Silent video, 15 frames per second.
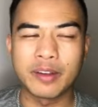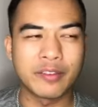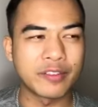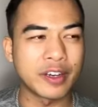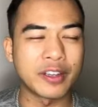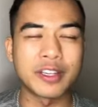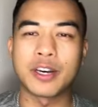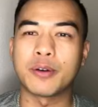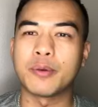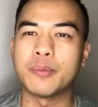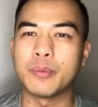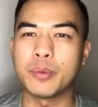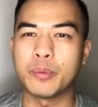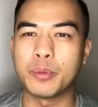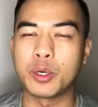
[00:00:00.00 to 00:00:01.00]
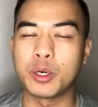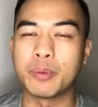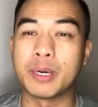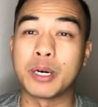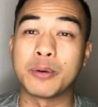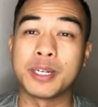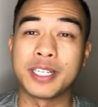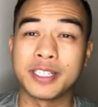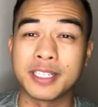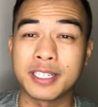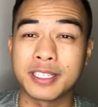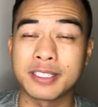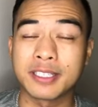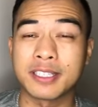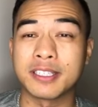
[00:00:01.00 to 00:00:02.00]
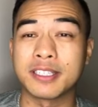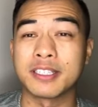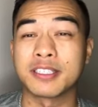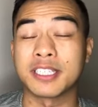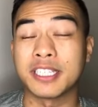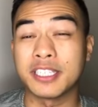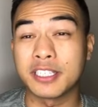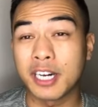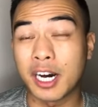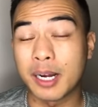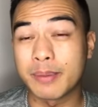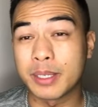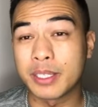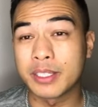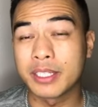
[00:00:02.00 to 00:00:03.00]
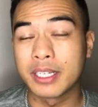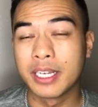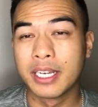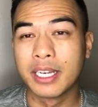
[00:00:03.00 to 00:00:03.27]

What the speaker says: found out more about what he does. He does e-commerce